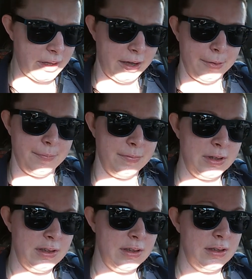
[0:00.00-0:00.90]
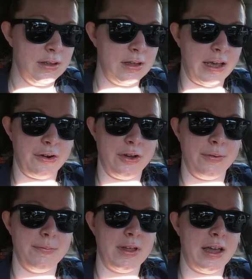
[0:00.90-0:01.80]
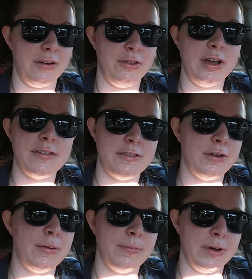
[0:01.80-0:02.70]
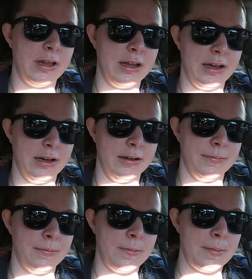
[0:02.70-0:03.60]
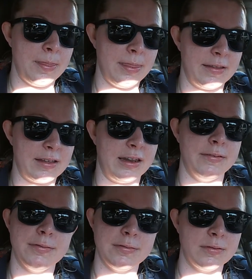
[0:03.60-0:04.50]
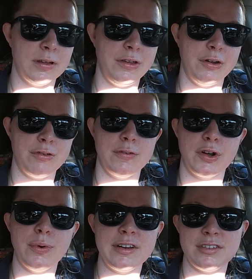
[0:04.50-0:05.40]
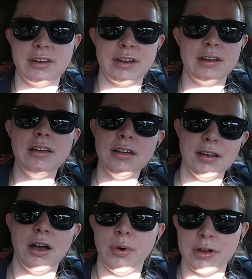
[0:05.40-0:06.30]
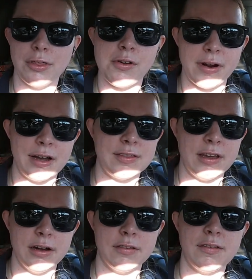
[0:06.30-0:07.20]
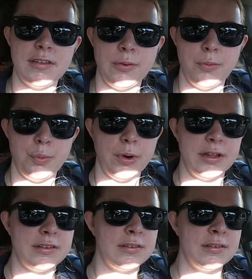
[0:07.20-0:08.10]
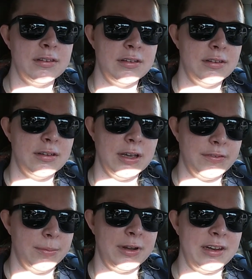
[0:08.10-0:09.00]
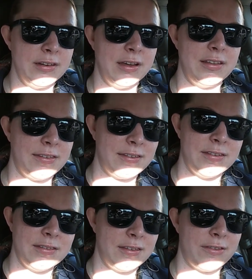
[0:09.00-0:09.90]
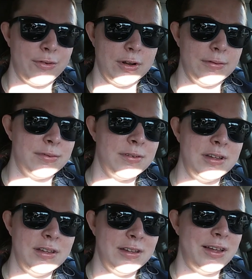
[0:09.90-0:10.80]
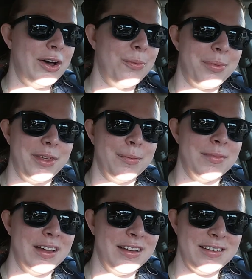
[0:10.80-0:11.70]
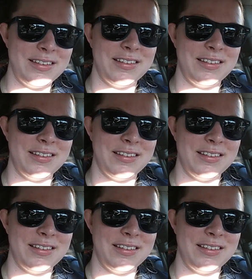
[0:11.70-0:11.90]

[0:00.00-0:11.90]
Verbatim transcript: Um, I don't know how you guys do it, but uh, that's kind of, you know, sort of a question I wanted to throw out there and see what everybody does to sort of help them uh,